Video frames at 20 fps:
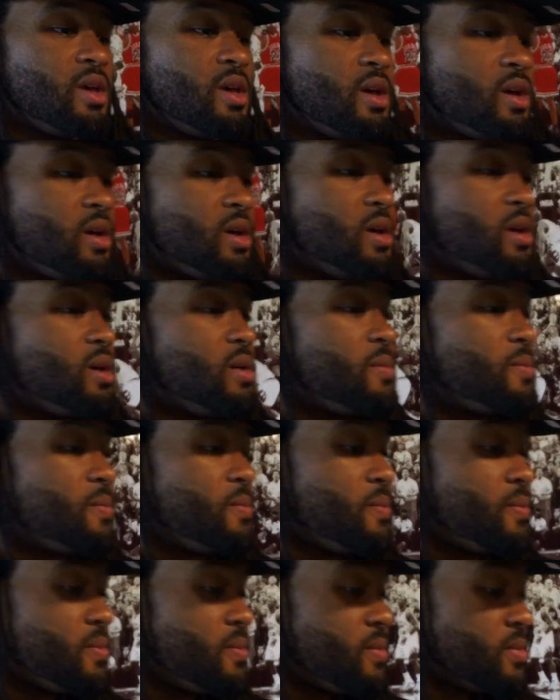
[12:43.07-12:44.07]
Uh,
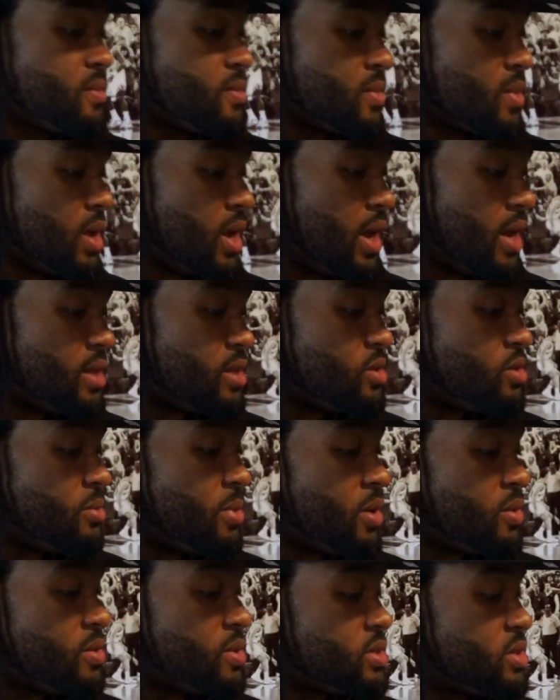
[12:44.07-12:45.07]
I had to do
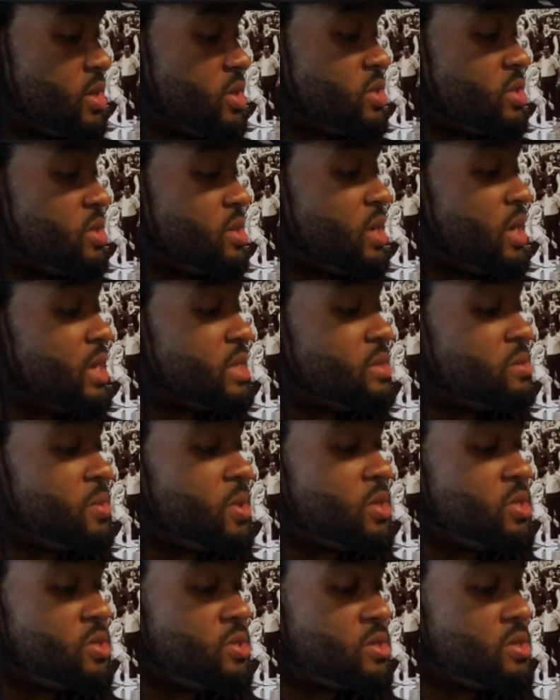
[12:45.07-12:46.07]
my research on that to
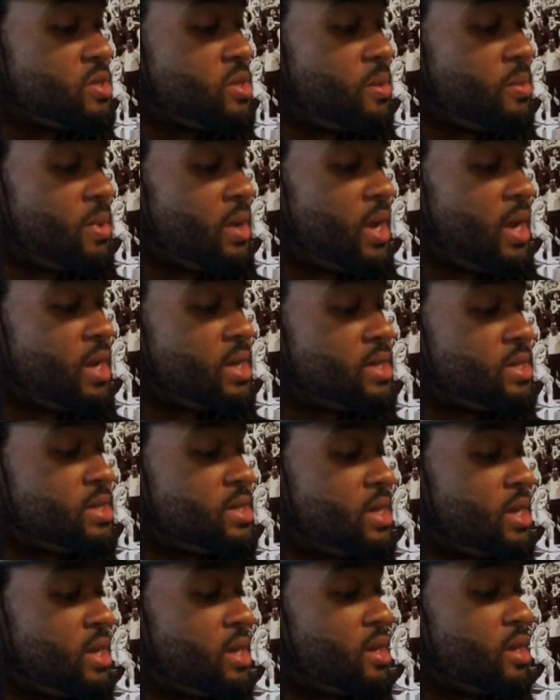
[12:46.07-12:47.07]
make sure it's something that I could
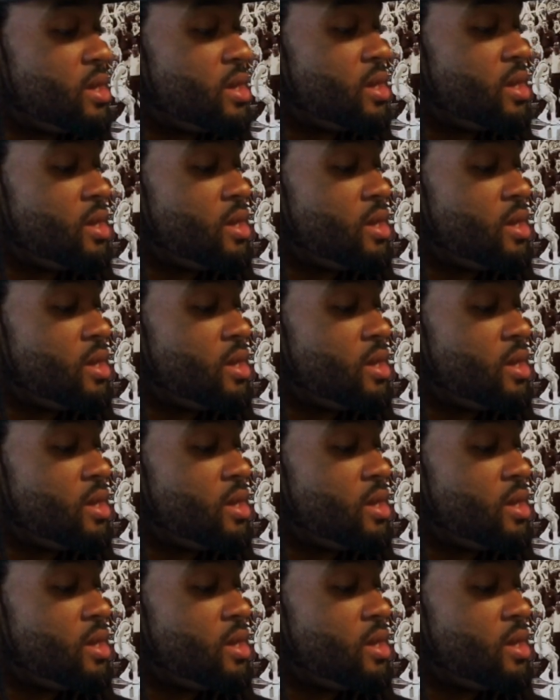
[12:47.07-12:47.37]
take.